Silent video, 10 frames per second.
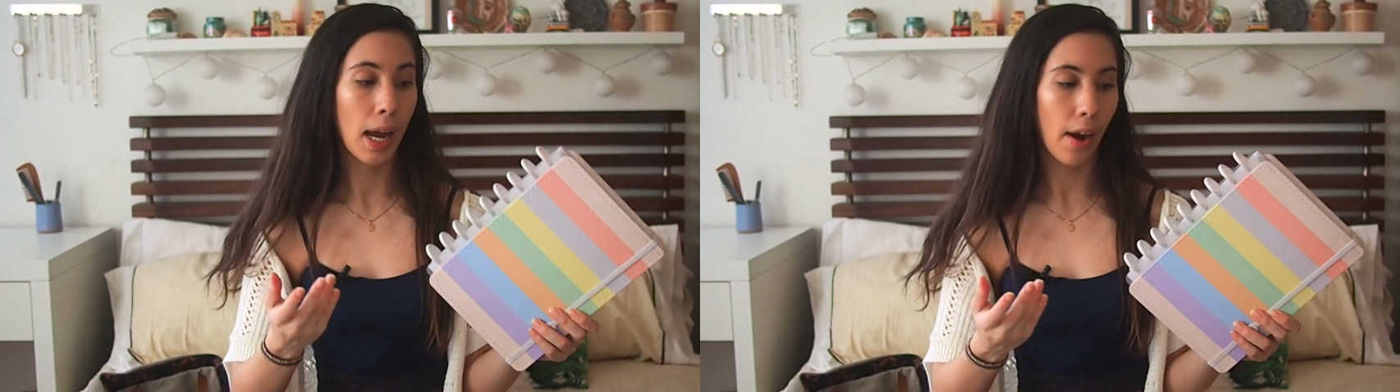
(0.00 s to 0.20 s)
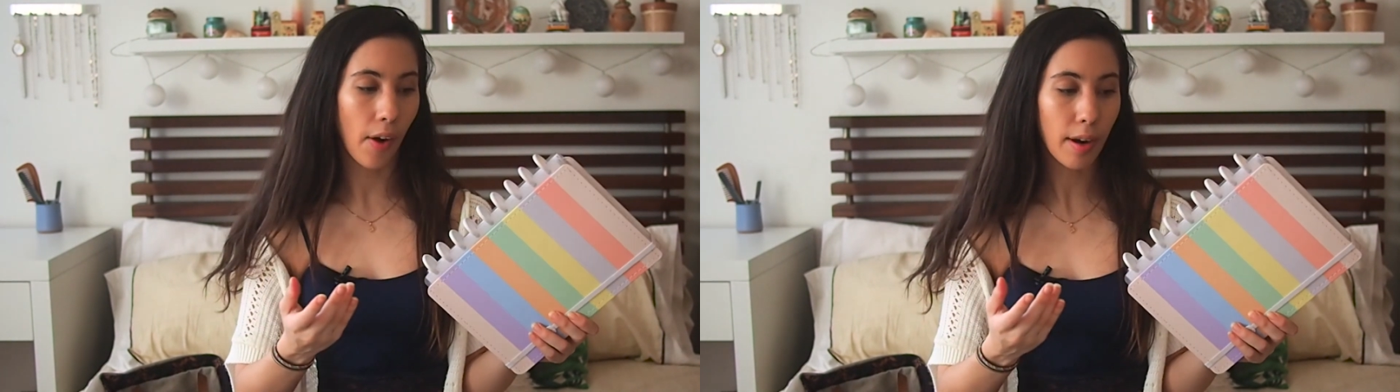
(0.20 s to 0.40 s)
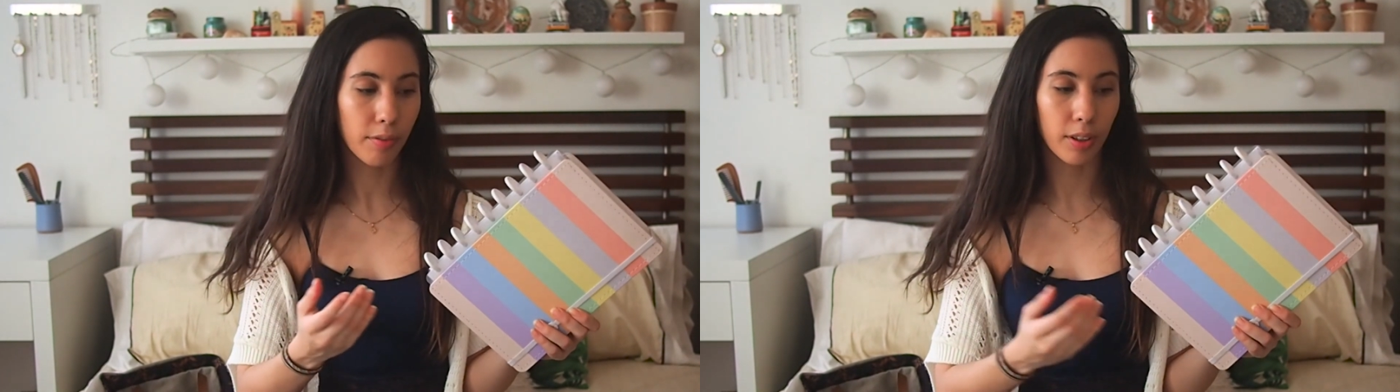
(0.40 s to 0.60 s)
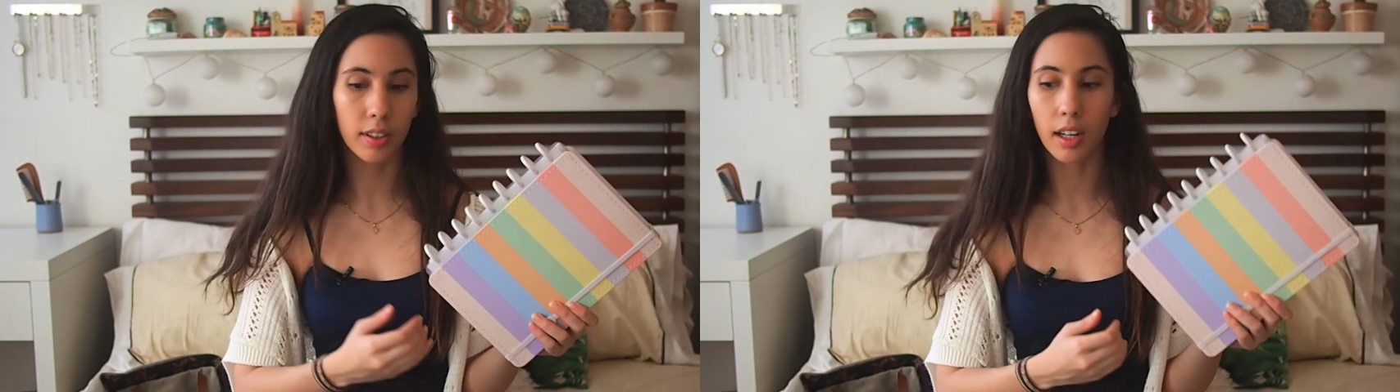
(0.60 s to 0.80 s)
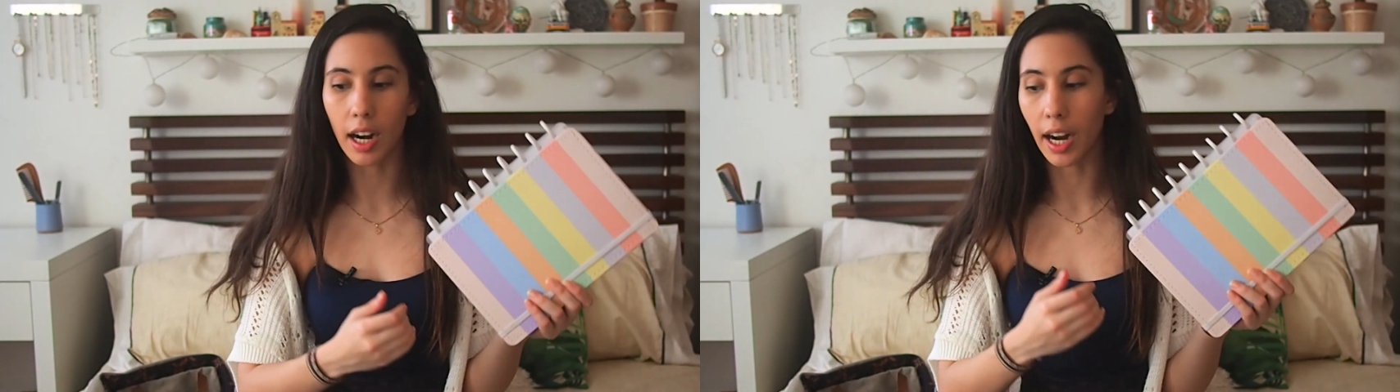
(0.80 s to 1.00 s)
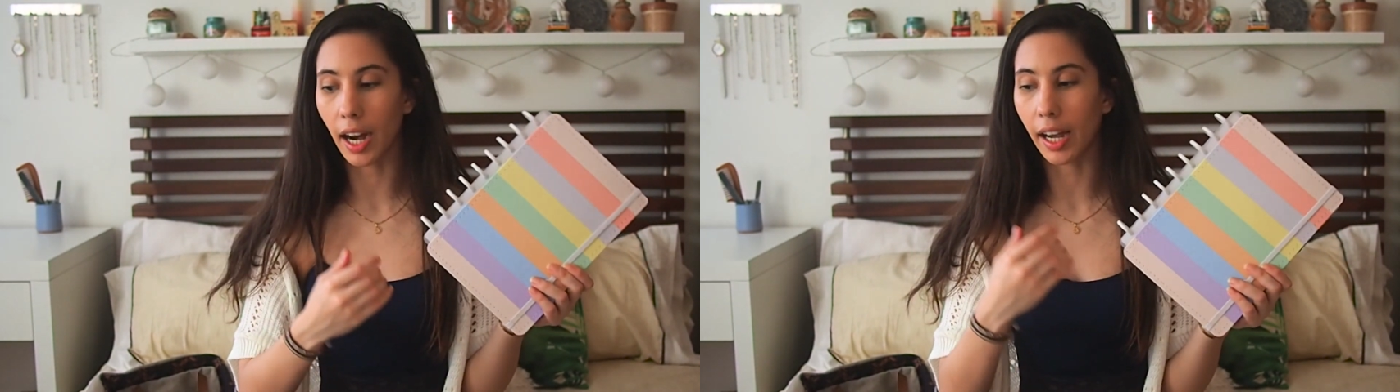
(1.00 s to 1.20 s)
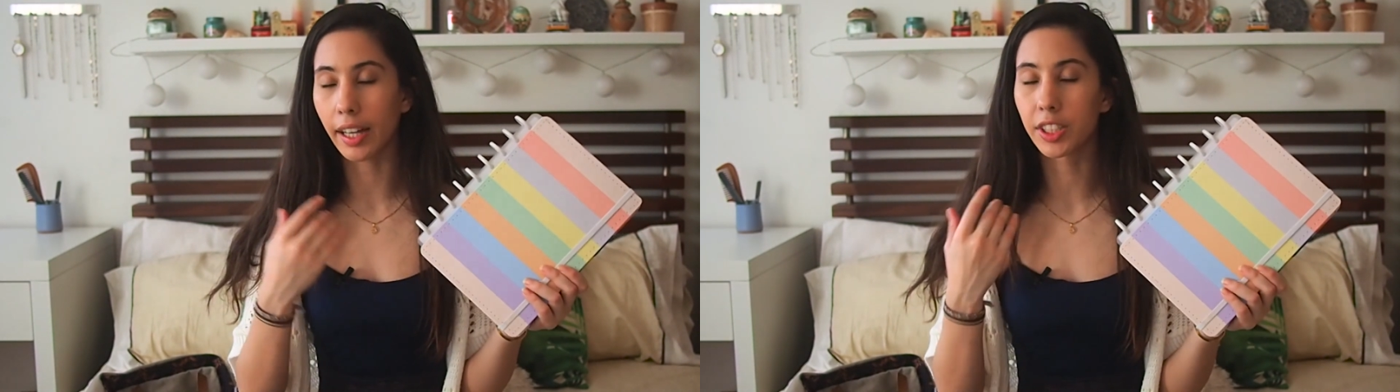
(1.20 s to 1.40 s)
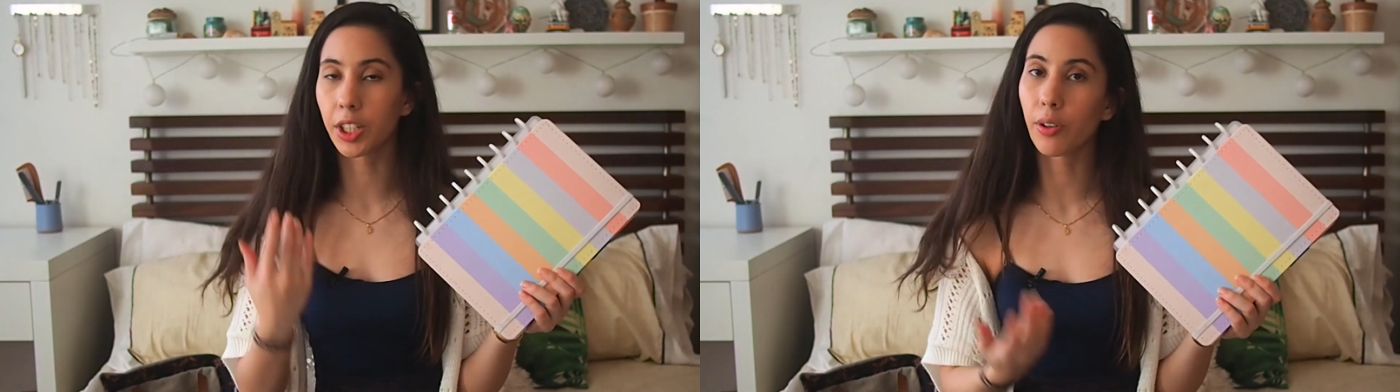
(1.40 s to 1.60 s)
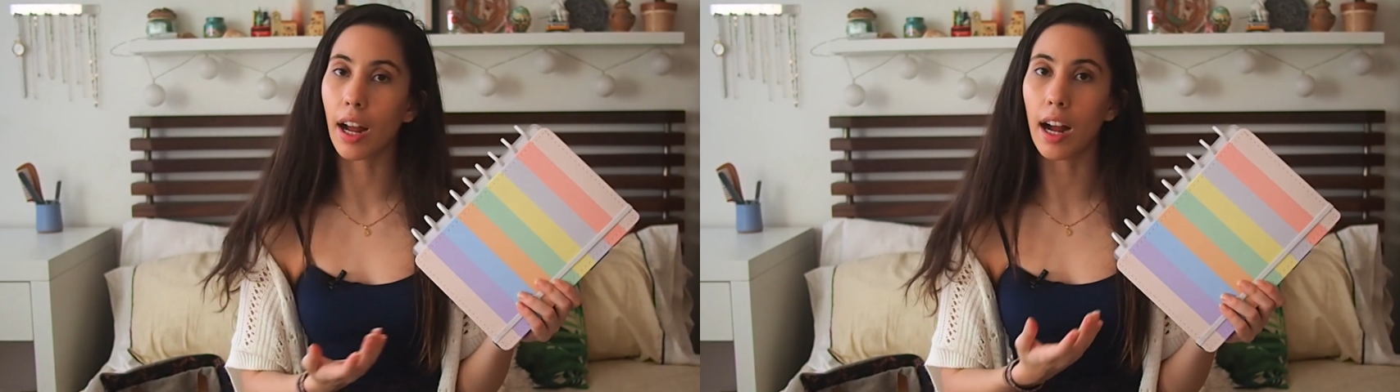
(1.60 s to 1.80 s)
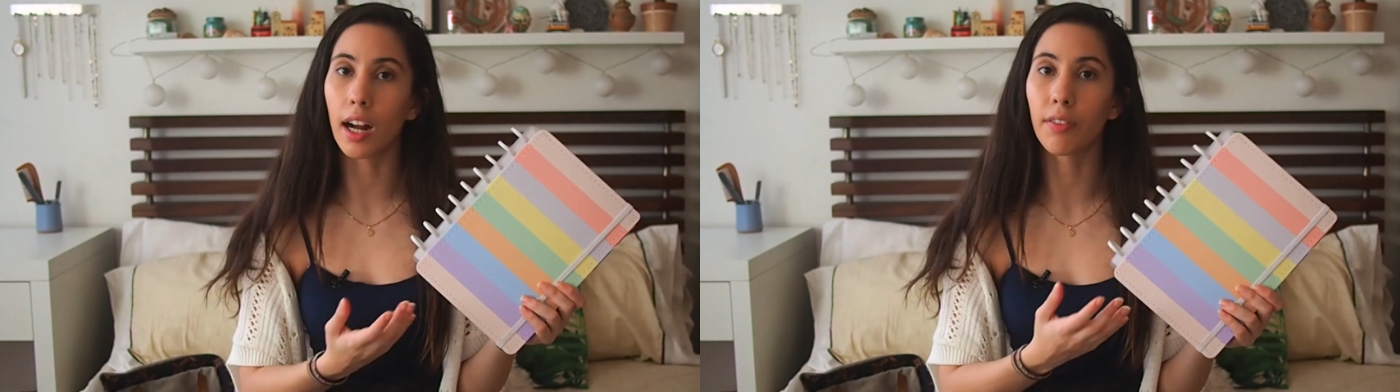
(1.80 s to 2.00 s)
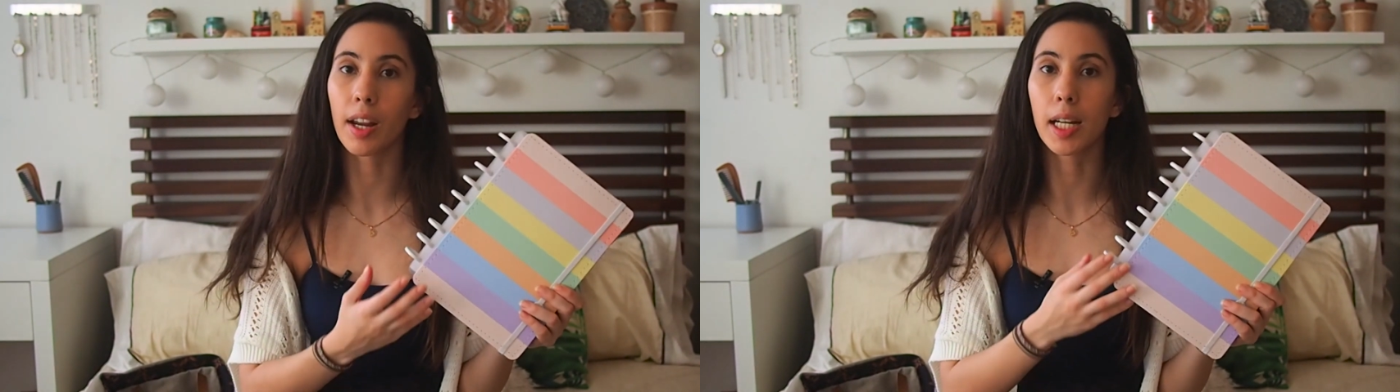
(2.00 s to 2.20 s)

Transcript: However, I still have